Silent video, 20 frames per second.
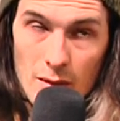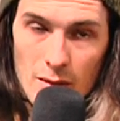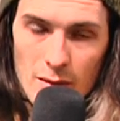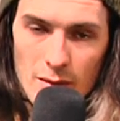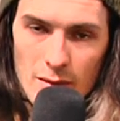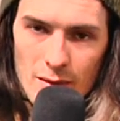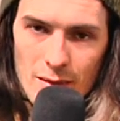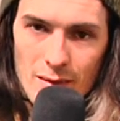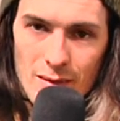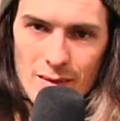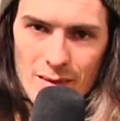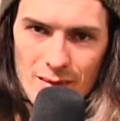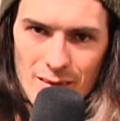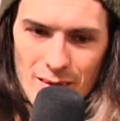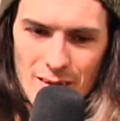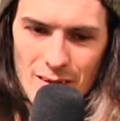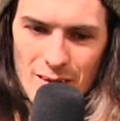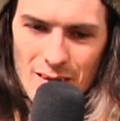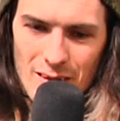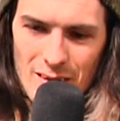Ugh.
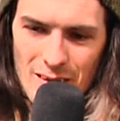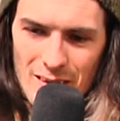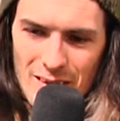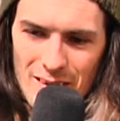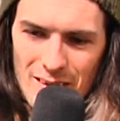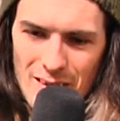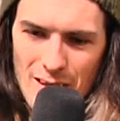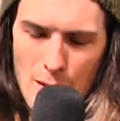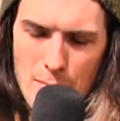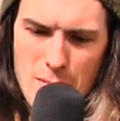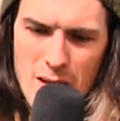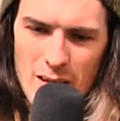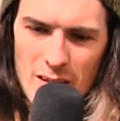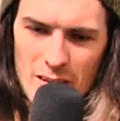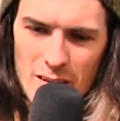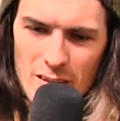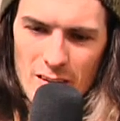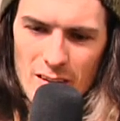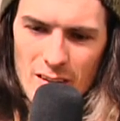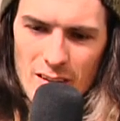I'm not
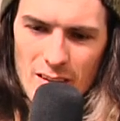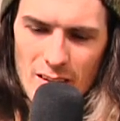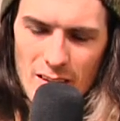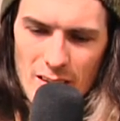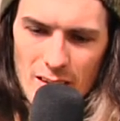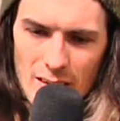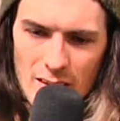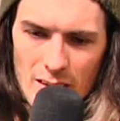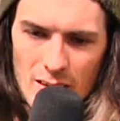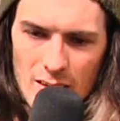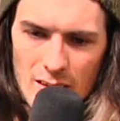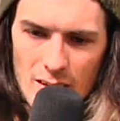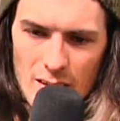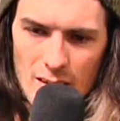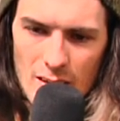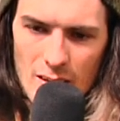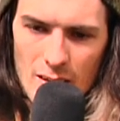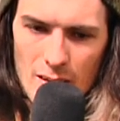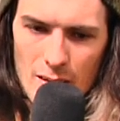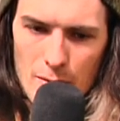in
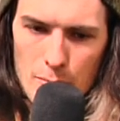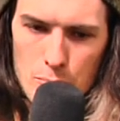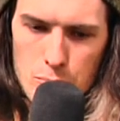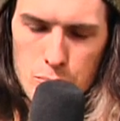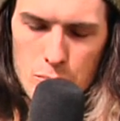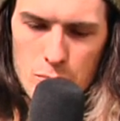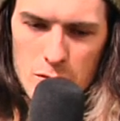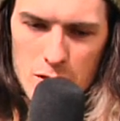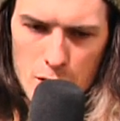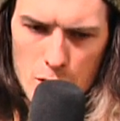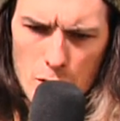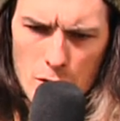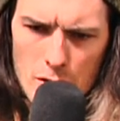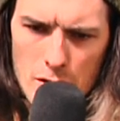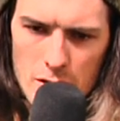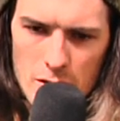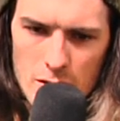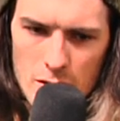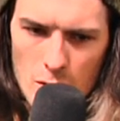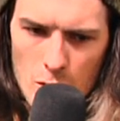
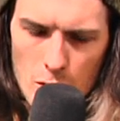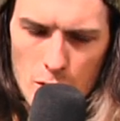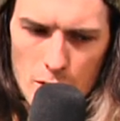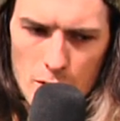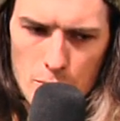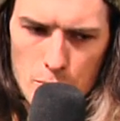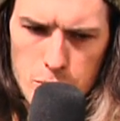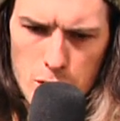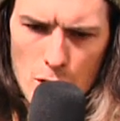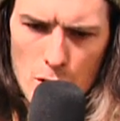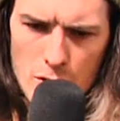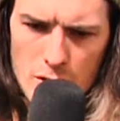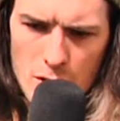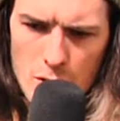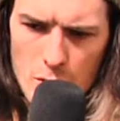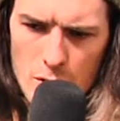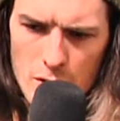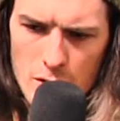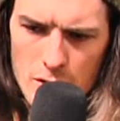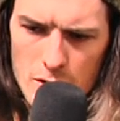scooters or pro
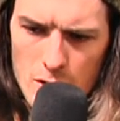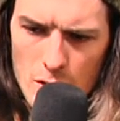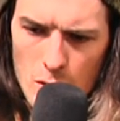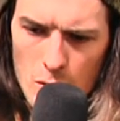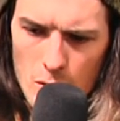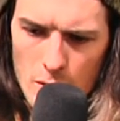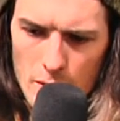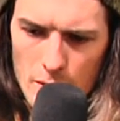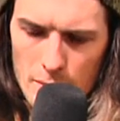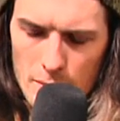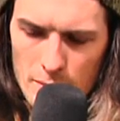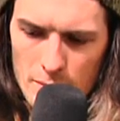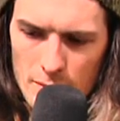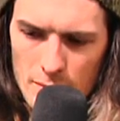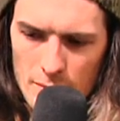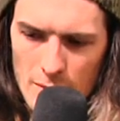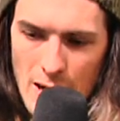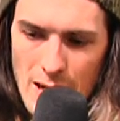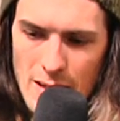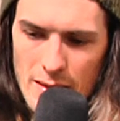scooters or
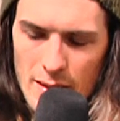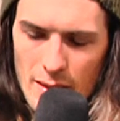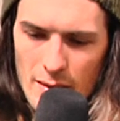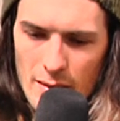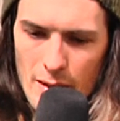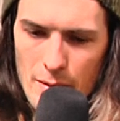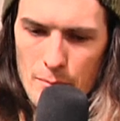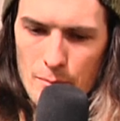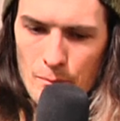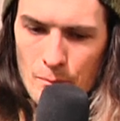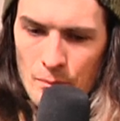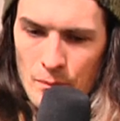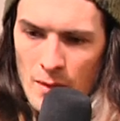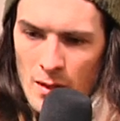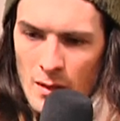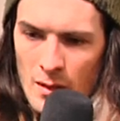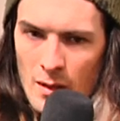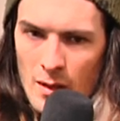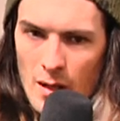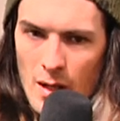anything. I'm
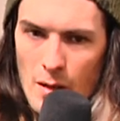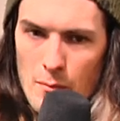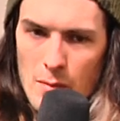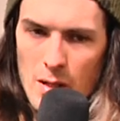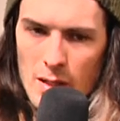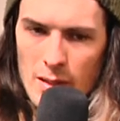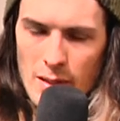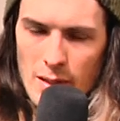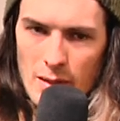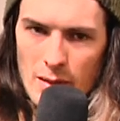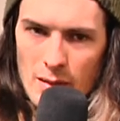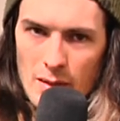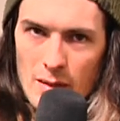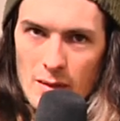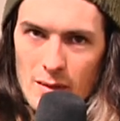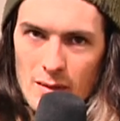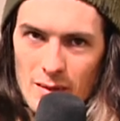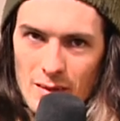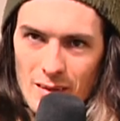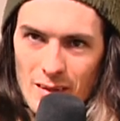ucking
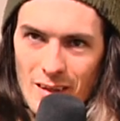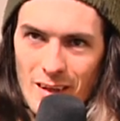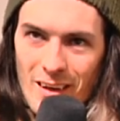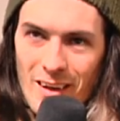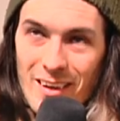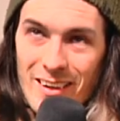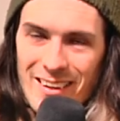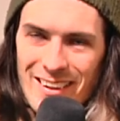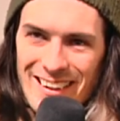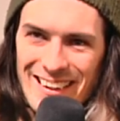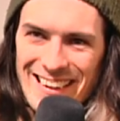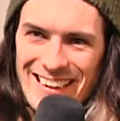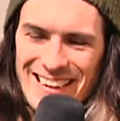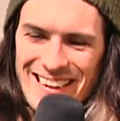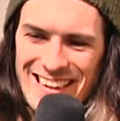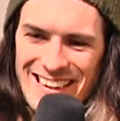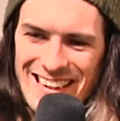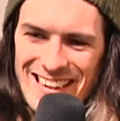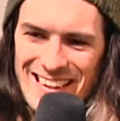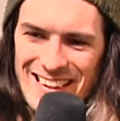
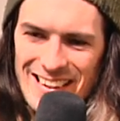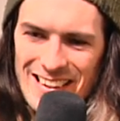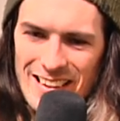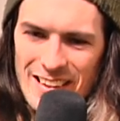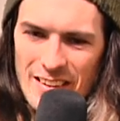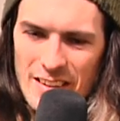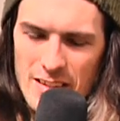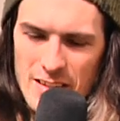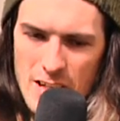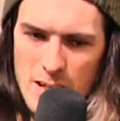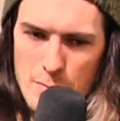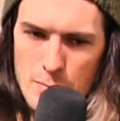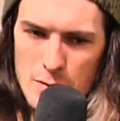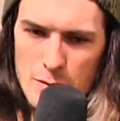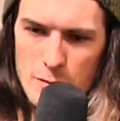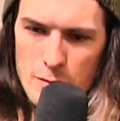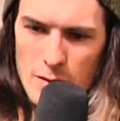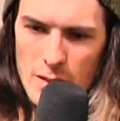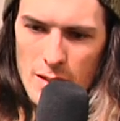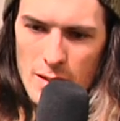the type
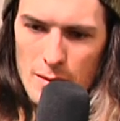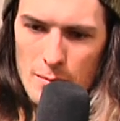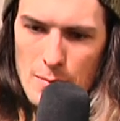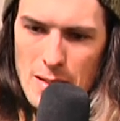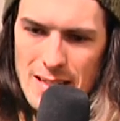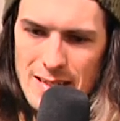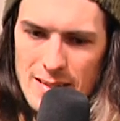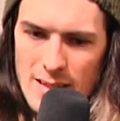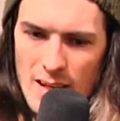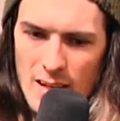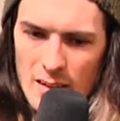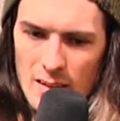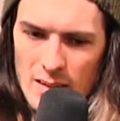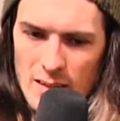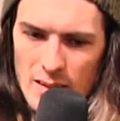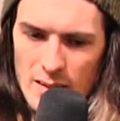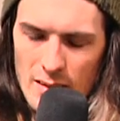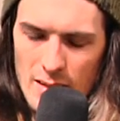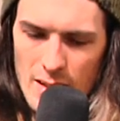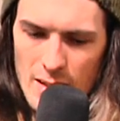of
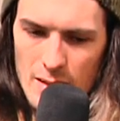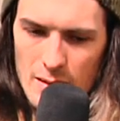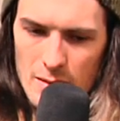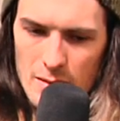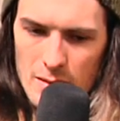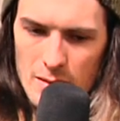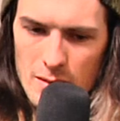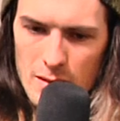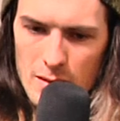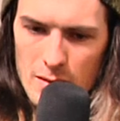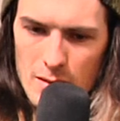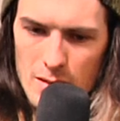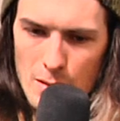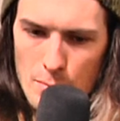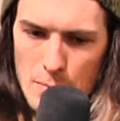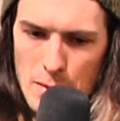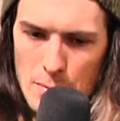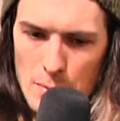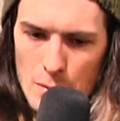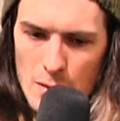mentality that some
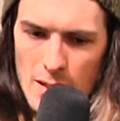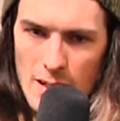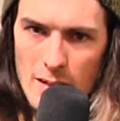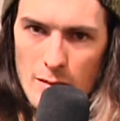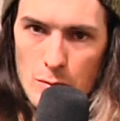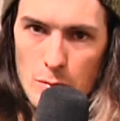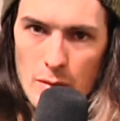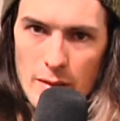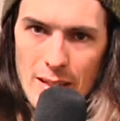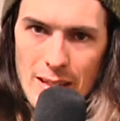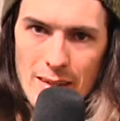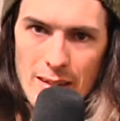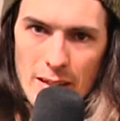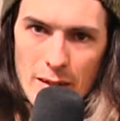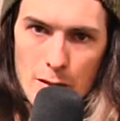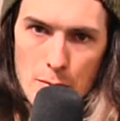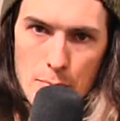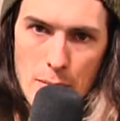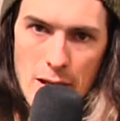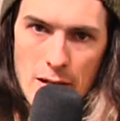people have, where they think
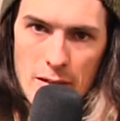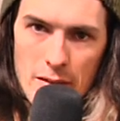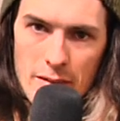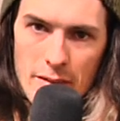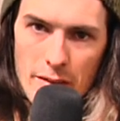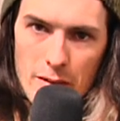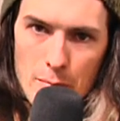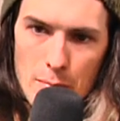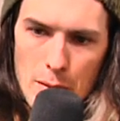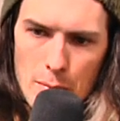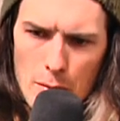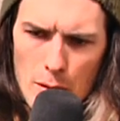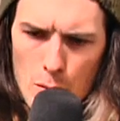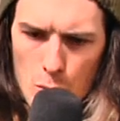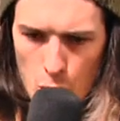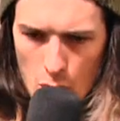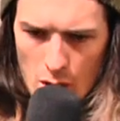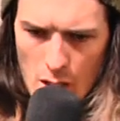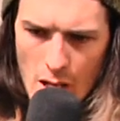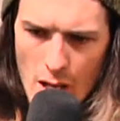they're better than other people.
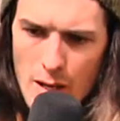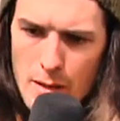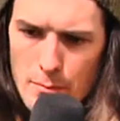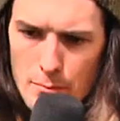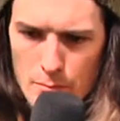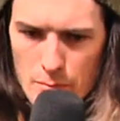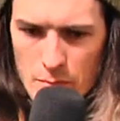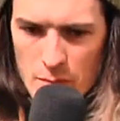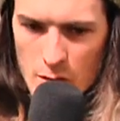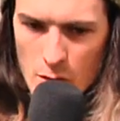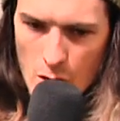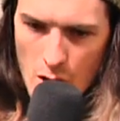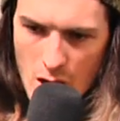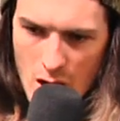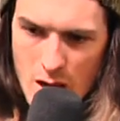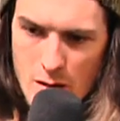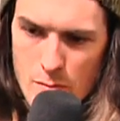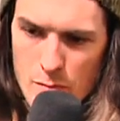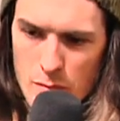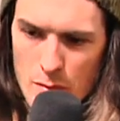Well,
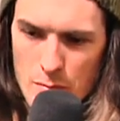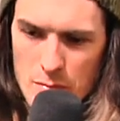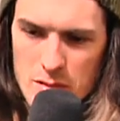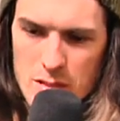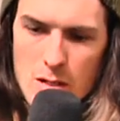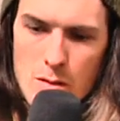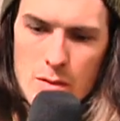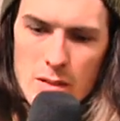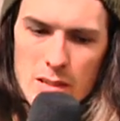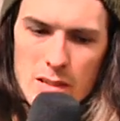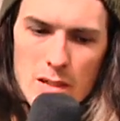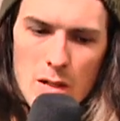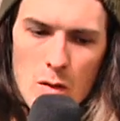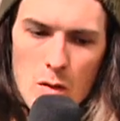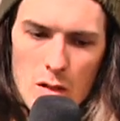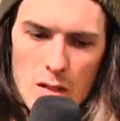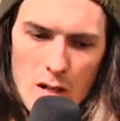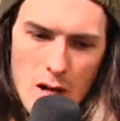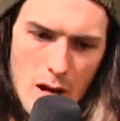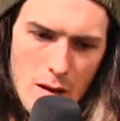I'm from so and so,
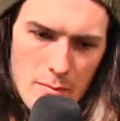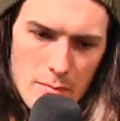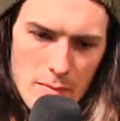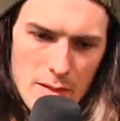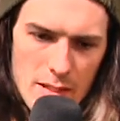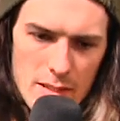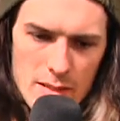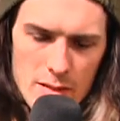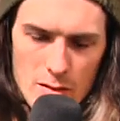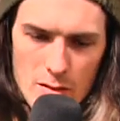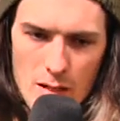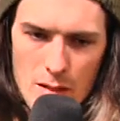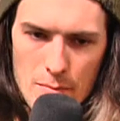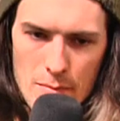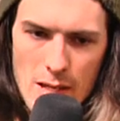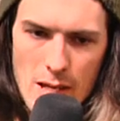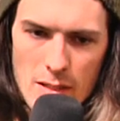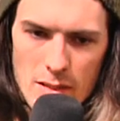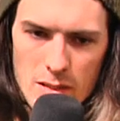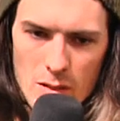or I'm this, or I'm
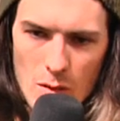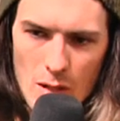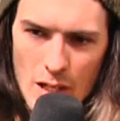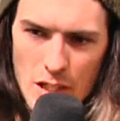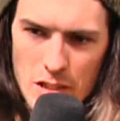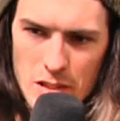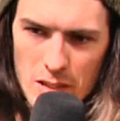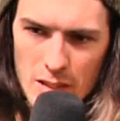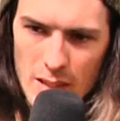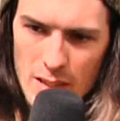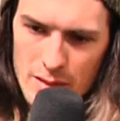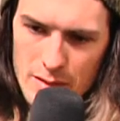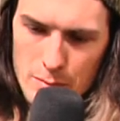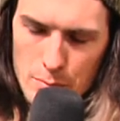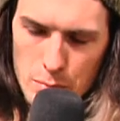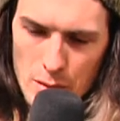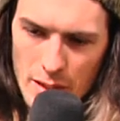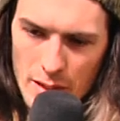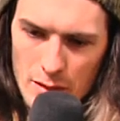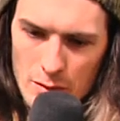that, so I should get to
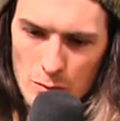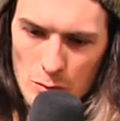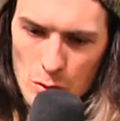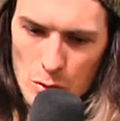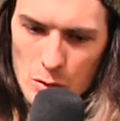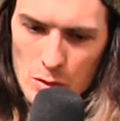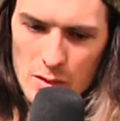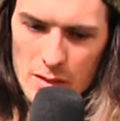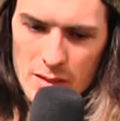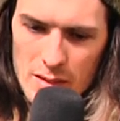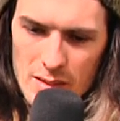break the rules.